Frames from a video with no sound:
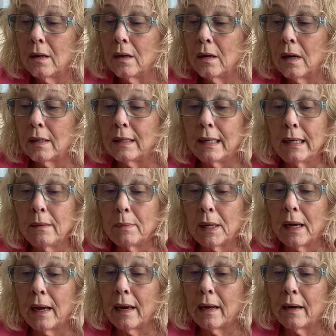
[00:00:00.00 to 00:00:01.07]
A tip,
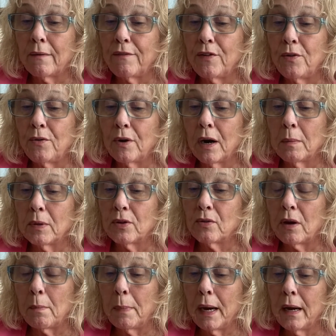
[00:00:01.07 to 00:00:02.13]
add a few drops to a
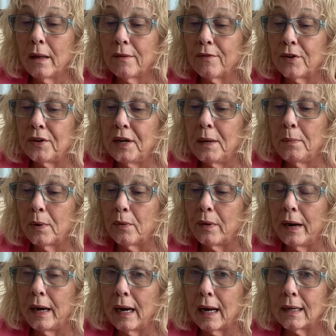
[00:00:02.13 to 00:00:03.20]
bath for deeper
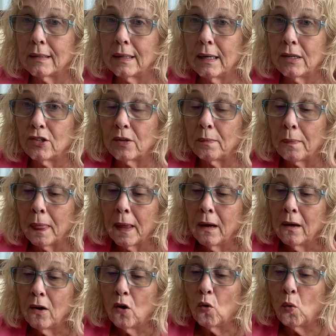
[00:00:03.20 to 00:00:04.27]
relaxation.
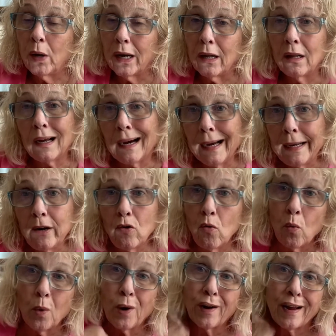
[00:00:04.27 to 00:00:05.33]
Now, I don't
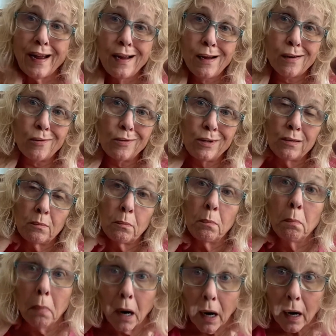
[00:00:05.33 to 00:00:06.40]
work out,
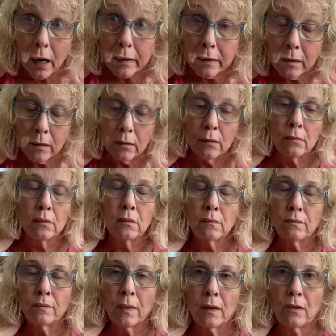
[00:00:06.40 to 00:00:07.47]
but
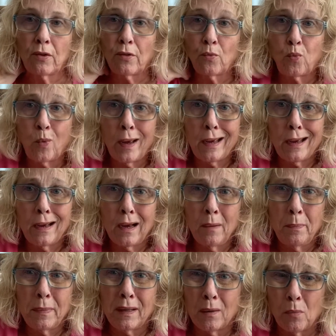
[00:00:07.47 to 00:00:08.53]
just waking up
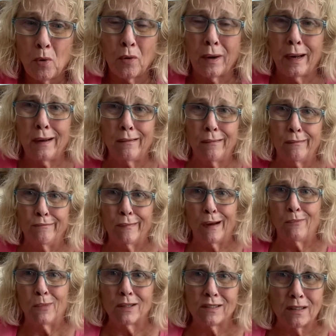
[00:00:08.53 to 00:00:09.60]
in the morning, I
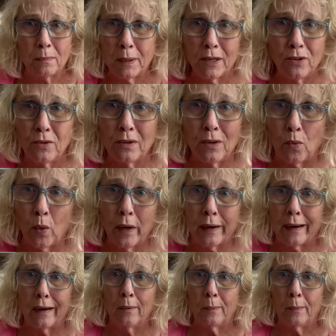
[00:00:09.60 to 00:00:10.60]
must have been doing a workout